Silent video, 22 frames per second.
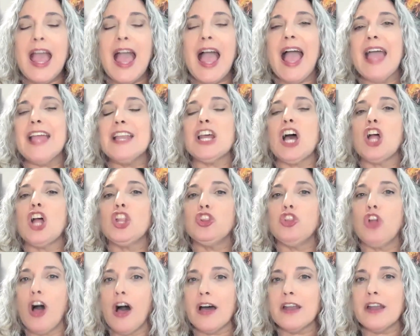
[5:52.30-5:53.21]
And a
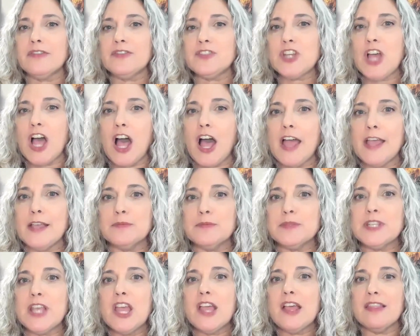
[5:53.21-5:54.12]
lot of
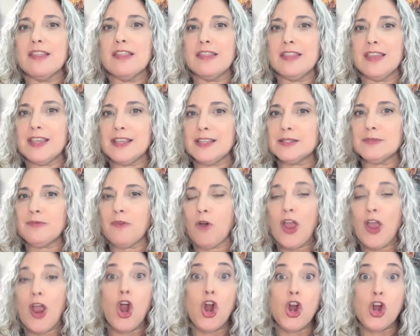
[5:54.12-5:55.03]
times, these
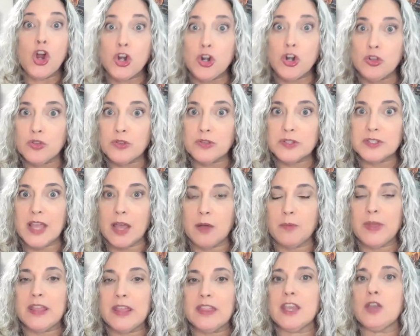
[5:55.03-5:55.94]
hurdles that
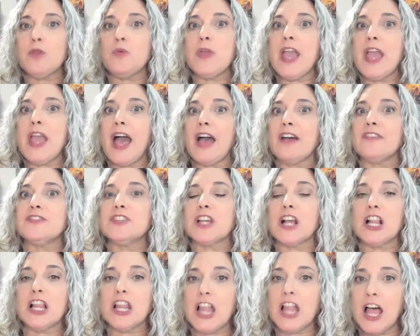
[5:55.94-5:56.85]
we think we have to
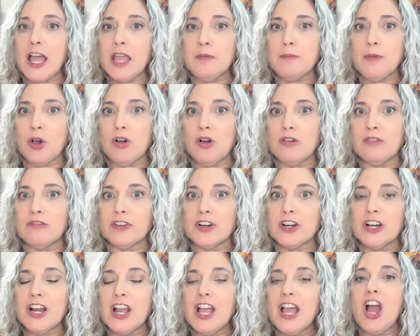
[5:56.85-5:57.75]
climb
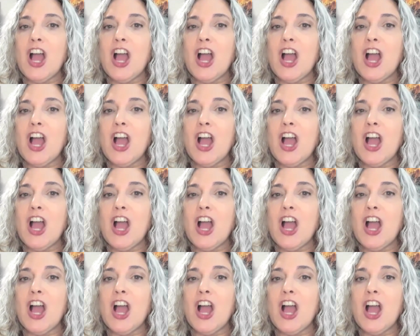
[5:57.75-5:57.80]
over